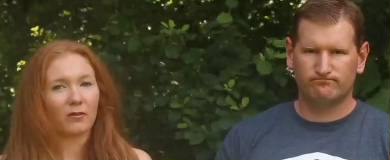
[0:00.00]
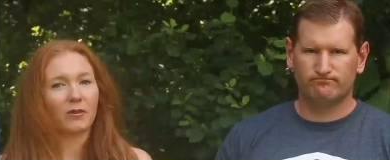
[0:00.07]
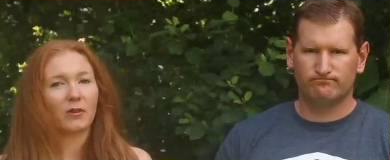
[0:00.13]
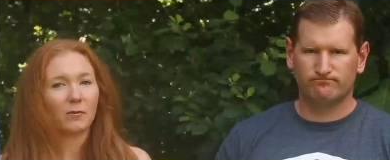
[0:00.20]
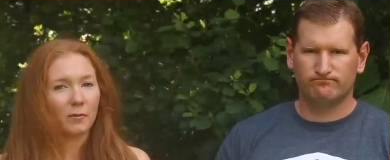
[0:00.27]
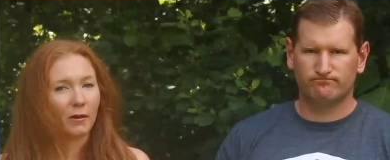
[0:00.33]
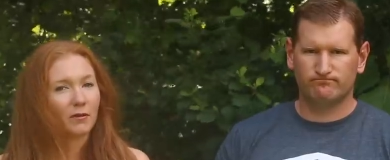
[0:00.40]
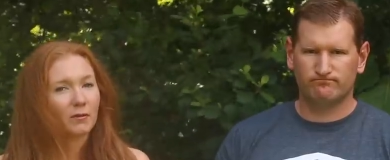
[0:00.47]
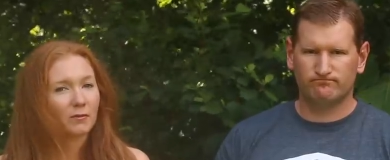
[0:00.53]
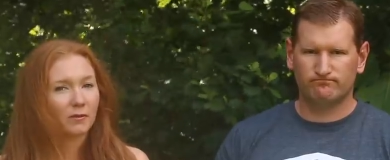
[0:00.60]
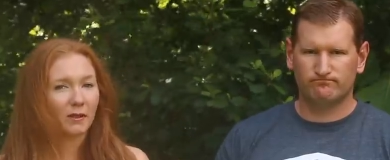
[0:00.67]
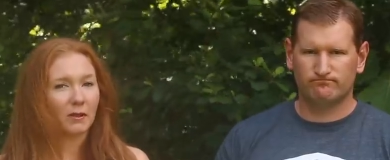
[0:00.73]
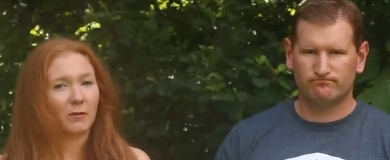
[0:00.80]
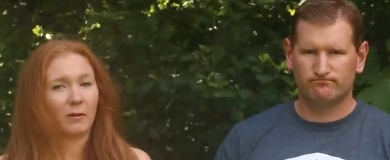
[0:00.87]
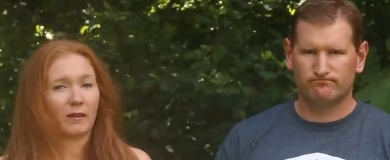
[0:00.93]
Speaker 1: through your belts
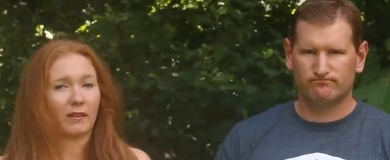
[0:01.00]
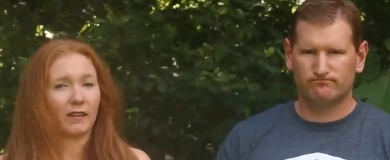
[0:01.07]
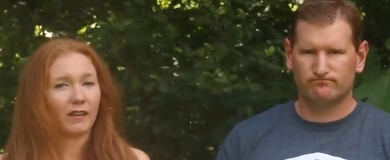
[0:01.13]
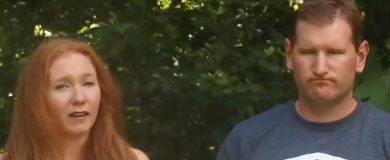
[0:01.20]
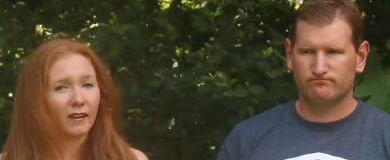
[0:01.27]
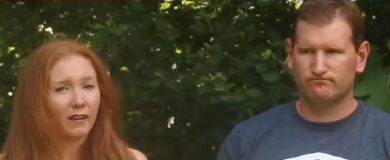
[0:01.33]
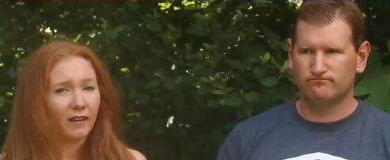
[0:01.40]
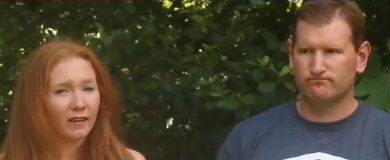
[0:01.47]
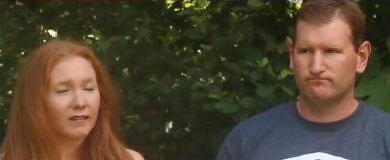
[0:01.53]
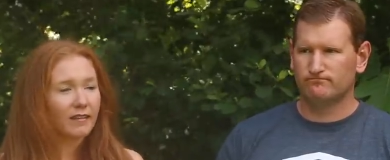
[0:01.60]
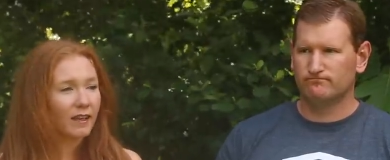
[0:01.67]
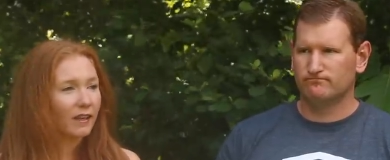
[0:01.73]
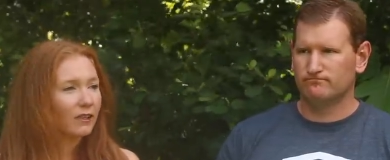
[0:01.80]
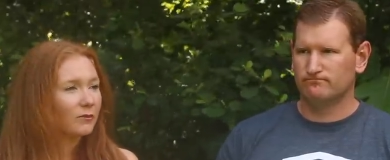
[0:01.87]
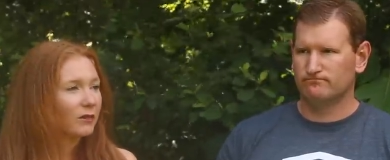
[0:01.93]
really quickly, and
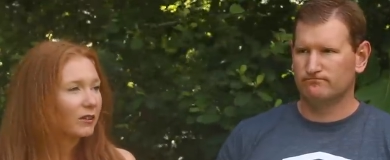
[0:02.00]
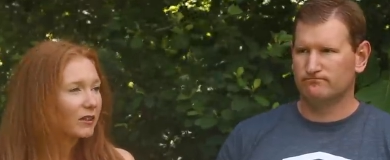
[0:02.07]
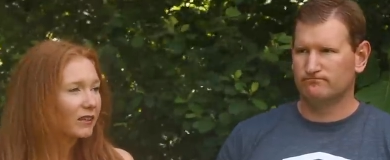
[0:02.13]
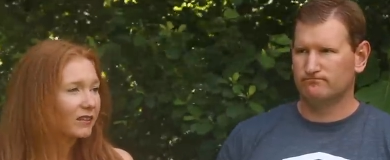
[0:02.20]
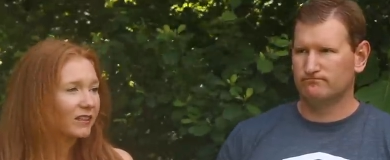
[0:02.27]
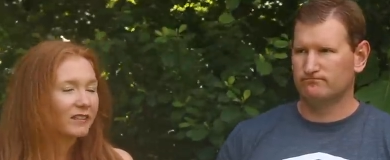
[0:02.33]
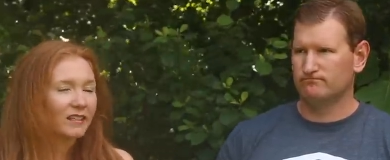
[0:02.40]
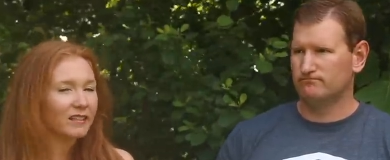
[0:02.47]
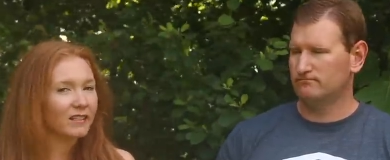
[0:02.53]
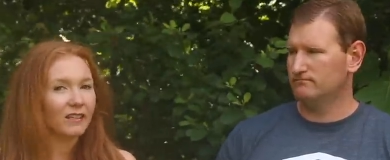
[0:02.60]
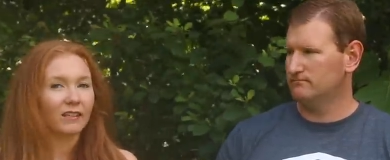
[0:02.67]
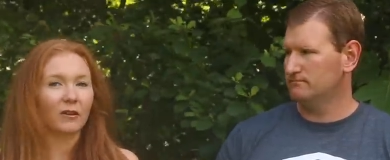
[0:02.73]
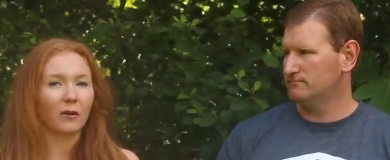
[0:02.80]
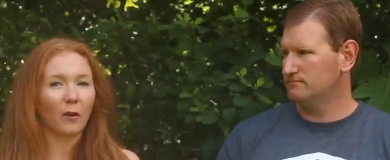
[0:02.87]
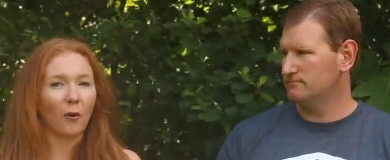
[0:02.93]
second of all, it doesn't
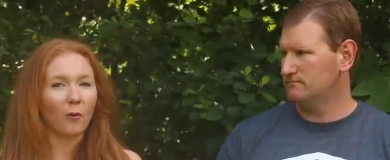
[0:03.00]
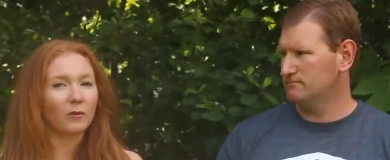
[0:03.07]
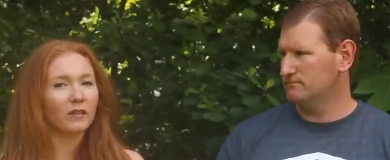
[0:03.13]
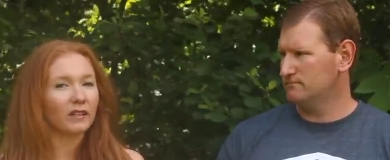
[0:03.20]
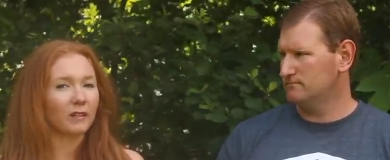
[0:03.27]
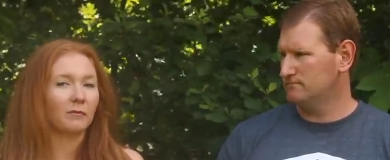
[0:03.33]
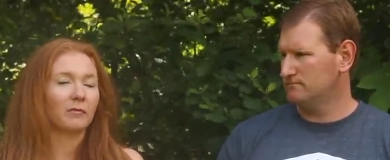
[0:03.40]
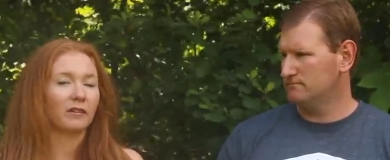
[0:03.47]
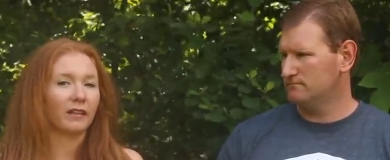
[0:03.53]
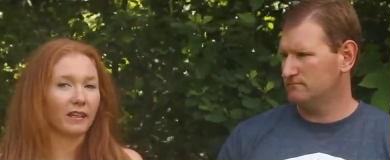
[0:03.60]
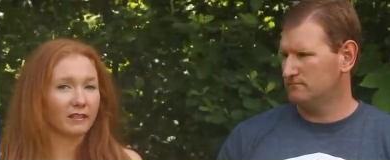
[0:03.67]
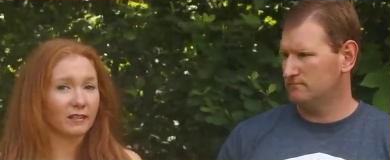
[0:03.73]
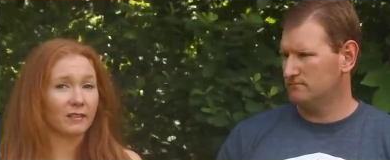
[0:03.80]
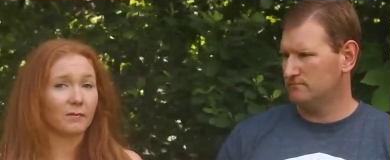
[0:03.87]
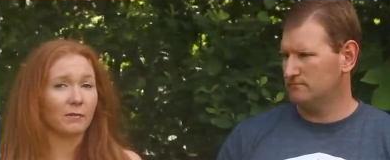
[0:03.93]
hold it in
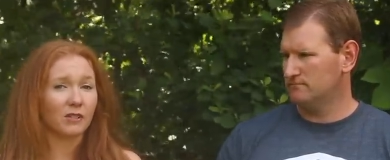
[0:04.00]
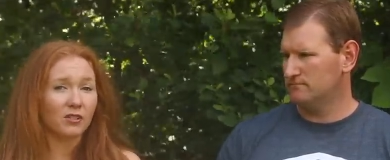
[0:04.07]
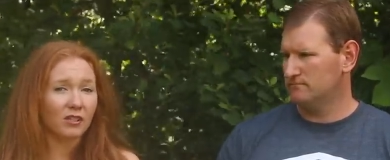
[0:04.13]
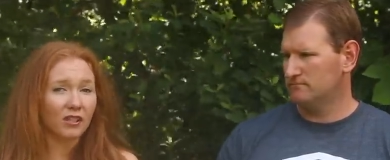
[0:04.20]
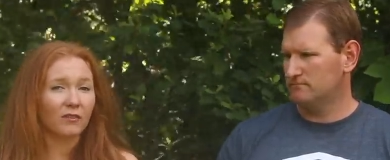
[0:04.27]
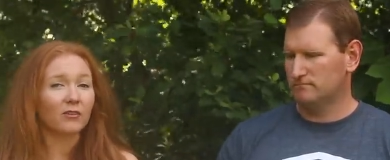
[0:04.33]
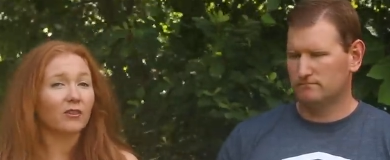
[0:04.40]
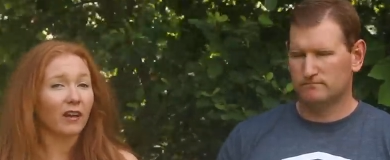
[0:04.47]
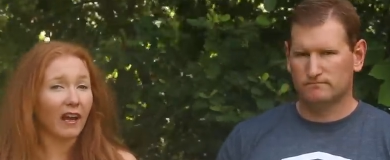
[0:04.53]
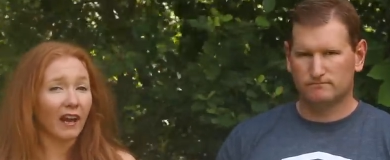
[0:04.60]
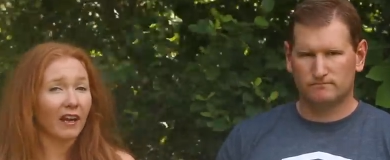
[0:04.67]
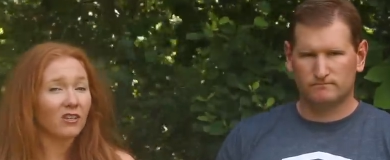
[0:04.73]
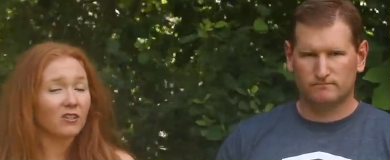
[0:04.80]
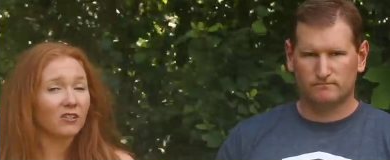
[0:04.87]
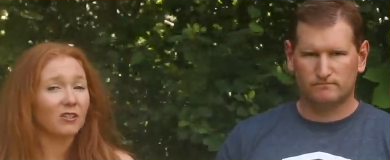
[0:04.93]
place, especially if you're
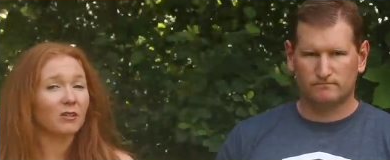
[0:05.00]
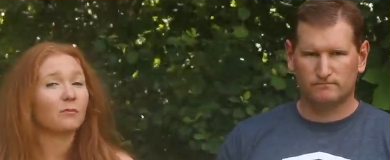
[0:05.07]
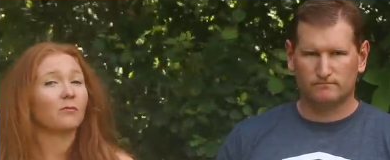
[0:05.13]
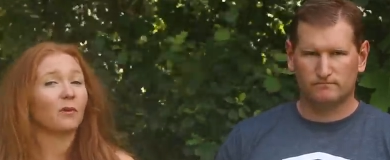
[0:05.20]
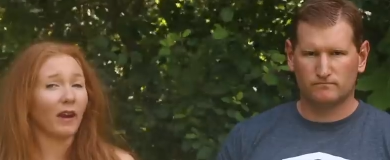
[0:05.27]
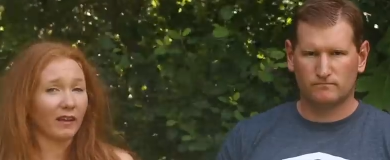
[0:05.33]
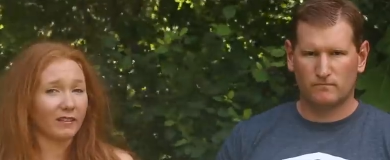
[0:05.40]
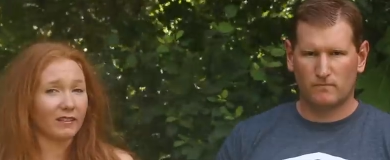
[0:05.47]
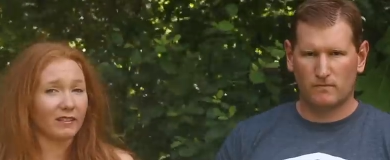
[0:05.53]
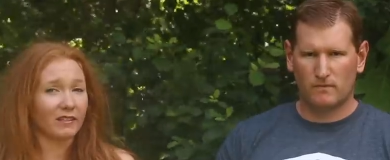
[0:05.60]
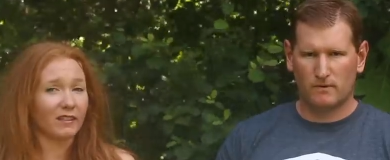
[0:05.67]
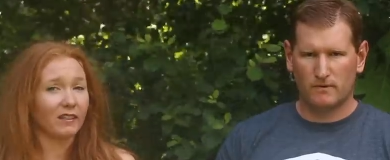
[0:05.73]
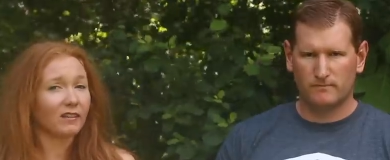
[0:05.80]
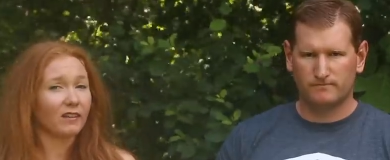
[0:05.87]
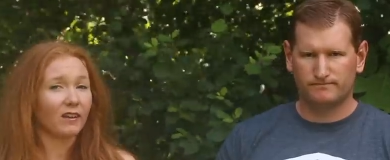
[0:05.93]
actually
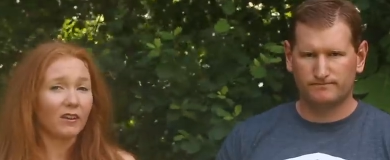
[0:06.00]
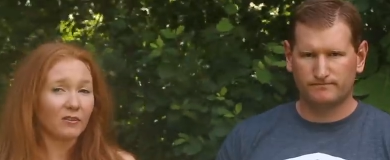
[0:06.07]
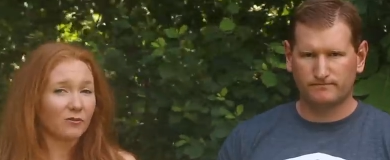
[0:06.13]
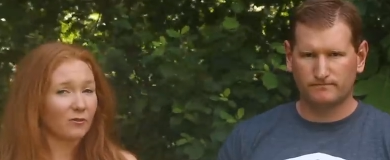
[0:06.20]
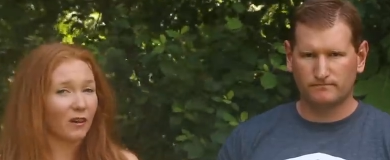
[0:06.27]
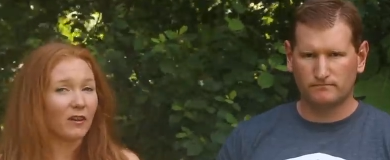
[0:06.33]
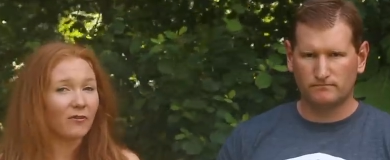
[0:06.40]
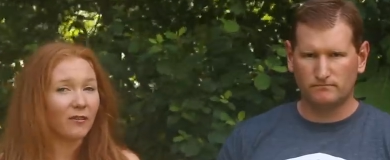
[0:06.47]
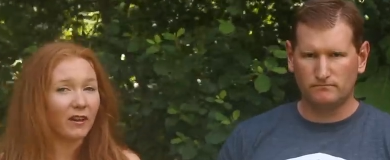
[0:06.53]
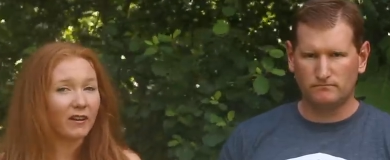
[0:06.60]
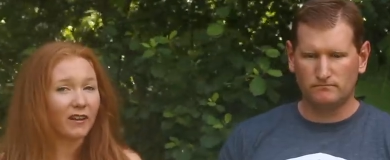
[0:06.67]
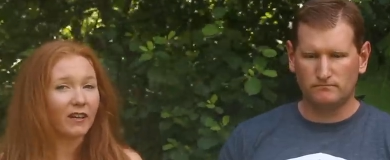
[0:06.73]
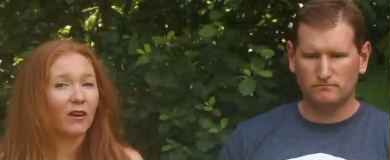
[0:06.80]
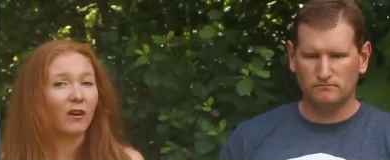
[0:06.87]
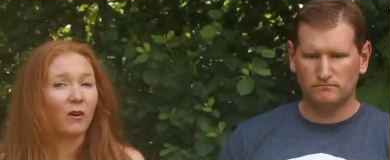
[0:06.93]
practicing dry fire
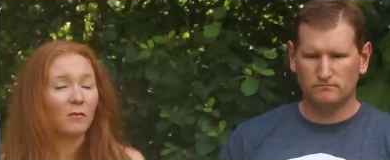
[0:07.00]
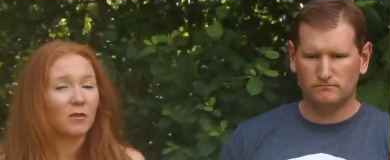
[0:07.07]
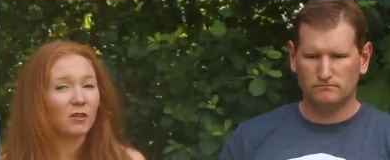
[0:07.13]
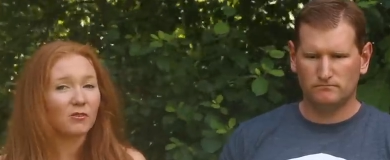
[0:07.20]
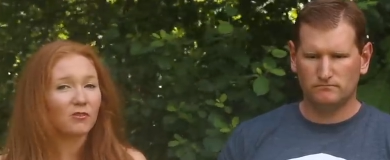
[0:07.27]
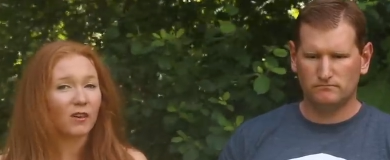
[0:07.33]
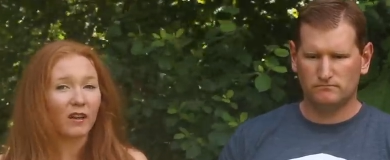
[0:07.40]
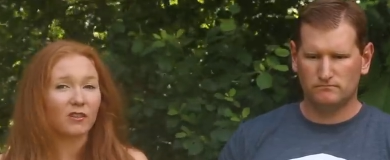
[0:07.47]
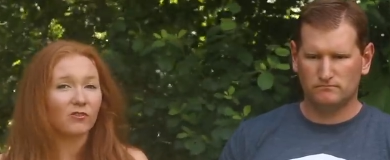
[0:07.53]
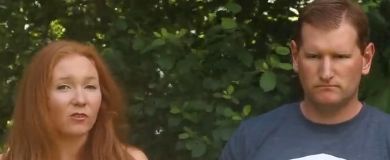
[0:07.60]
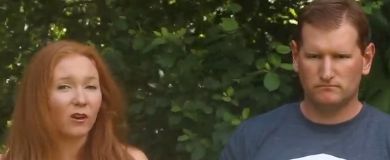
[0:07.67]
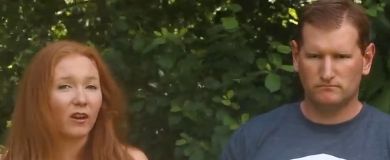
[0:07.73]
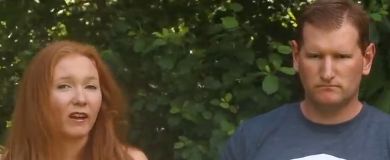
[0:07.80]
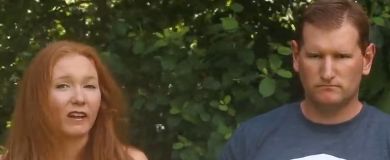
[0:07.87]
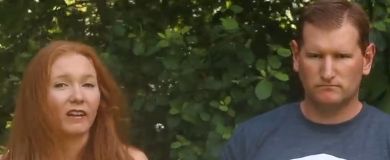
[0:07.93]
at home and you try
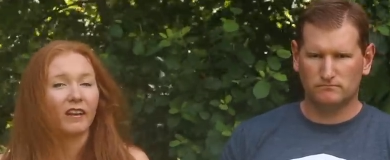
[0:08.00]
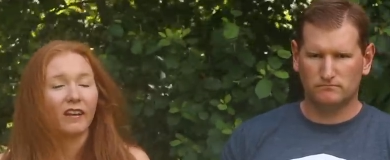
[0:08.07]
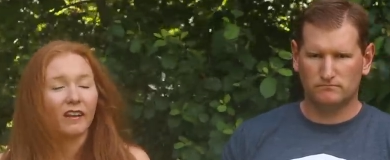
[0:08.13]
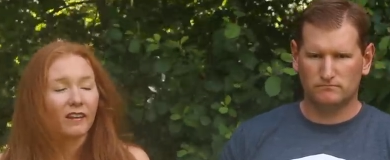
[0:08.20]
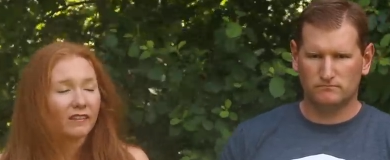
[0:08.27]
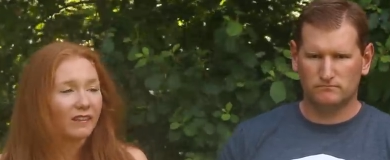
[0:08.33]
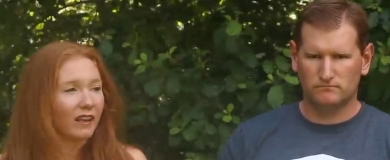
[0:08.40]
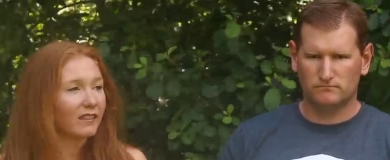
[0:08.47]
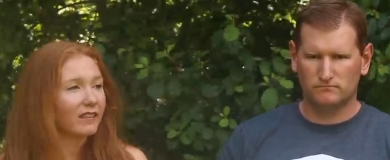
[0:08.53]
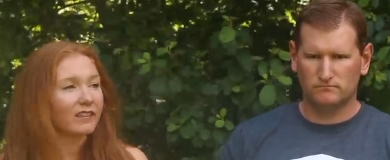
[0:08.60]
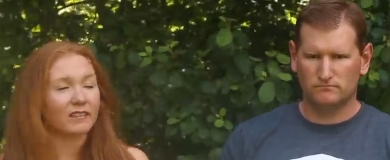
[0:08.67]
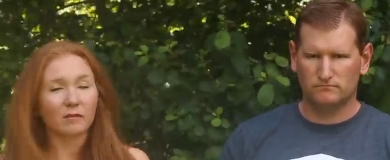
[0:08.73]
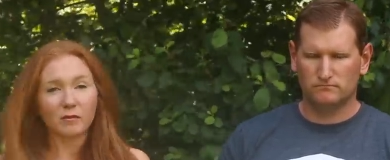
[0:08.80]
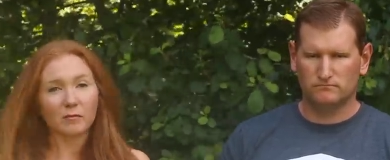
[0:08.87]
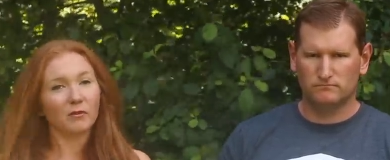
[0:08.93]
drawing. That thing's
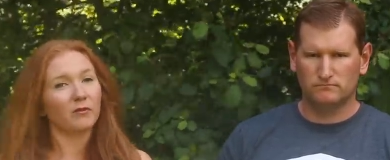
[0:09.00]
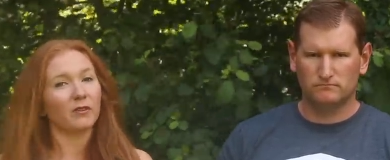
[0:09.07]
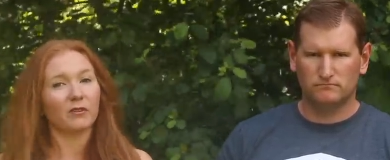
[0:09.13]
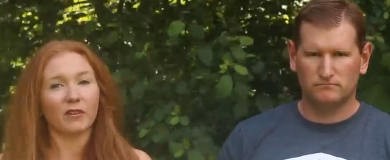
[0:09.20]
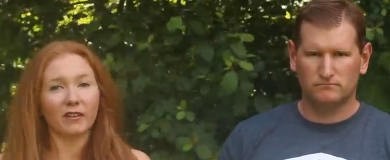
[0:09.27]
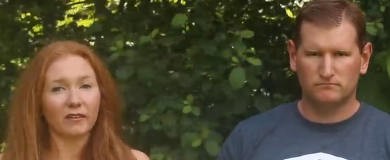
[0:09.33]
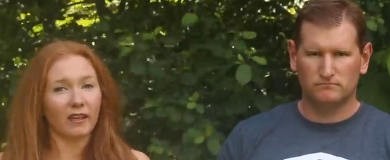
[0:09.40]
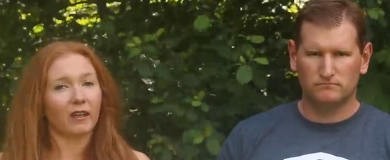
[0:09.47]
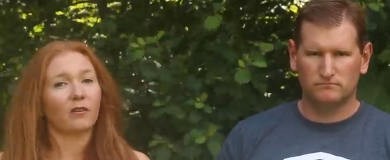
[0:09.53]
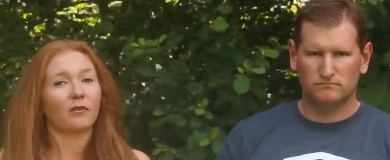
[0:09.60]
going to be moving around like